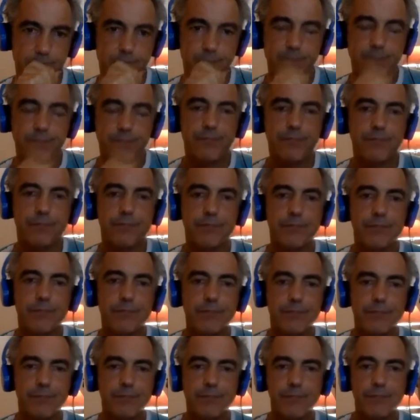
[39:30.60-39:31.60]

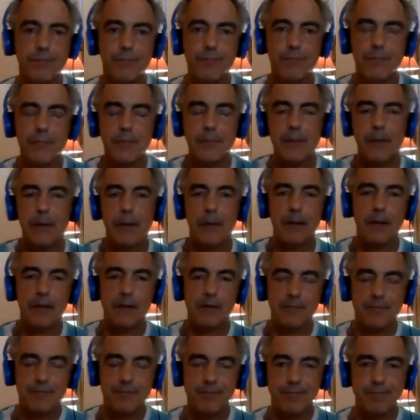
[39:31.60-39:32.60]

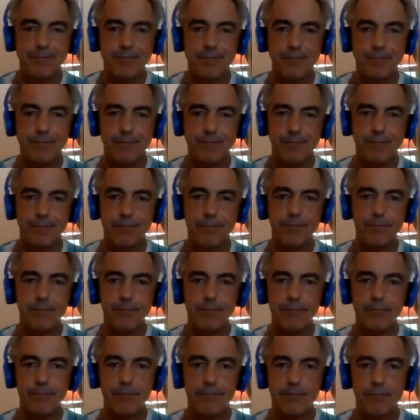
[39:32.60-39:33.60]

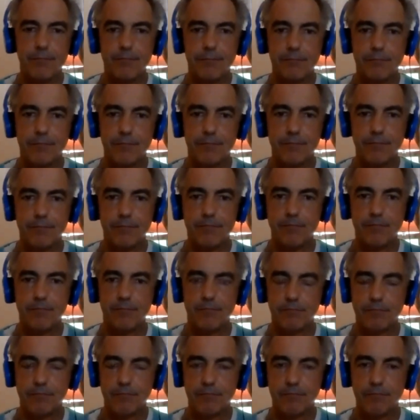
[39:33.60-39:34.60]

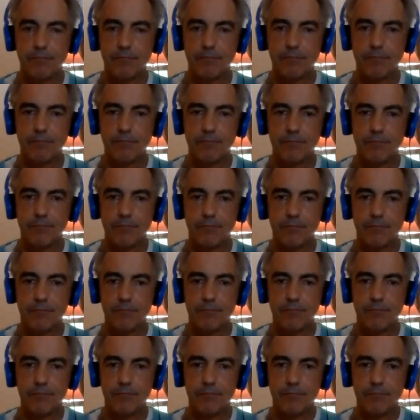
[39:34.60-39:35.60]

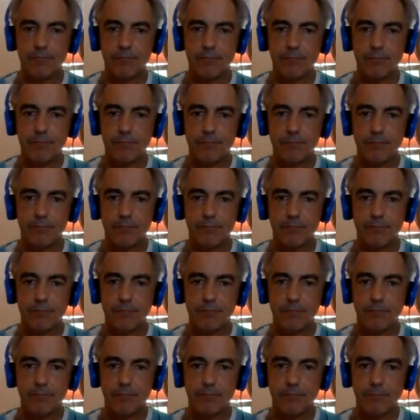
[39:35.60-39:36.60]

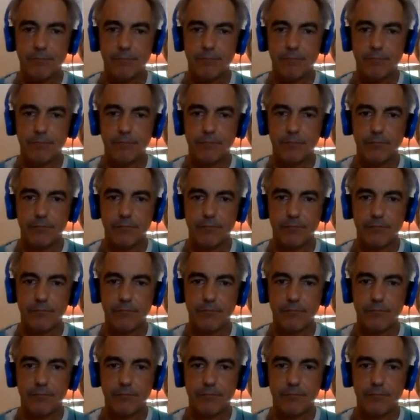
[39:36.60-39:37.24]
(silent)